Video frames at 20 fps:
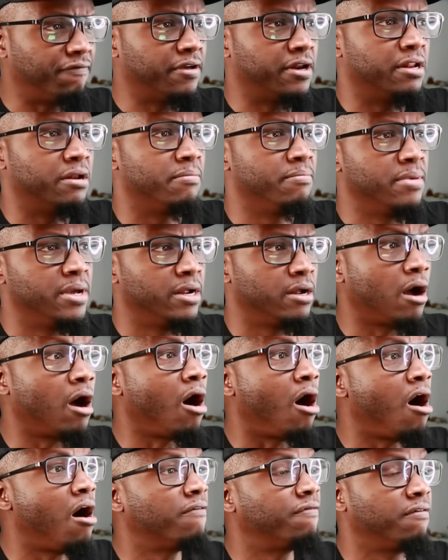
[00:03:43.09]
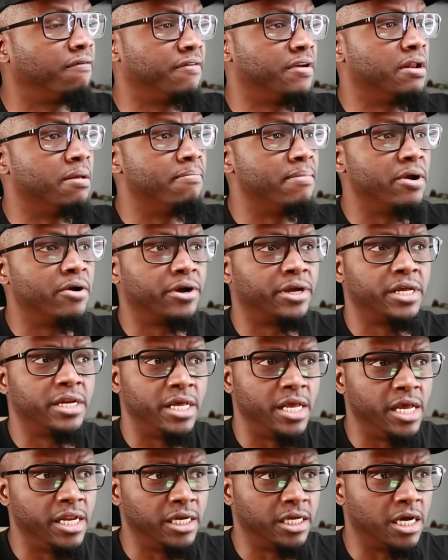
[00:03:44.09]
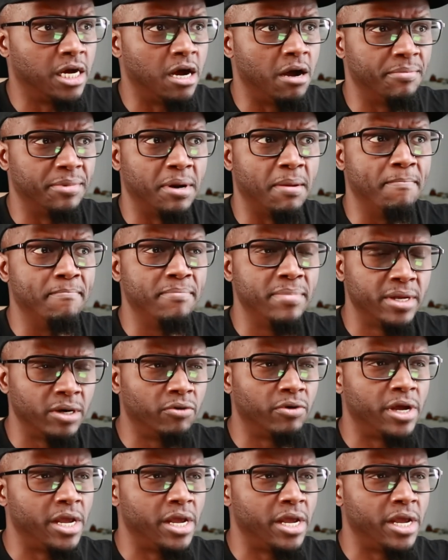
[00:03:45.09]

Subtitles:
of an American income in a middle